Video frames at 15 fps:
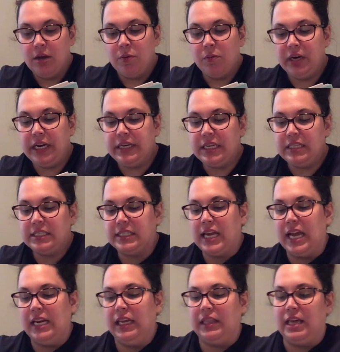When he didn't
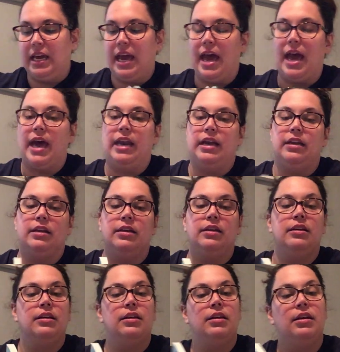say anything, I added,
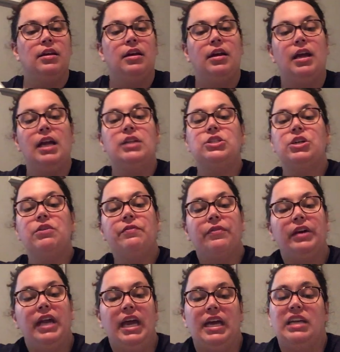and don't
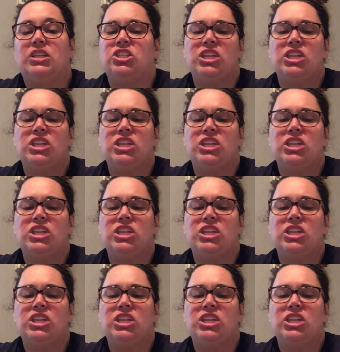forget,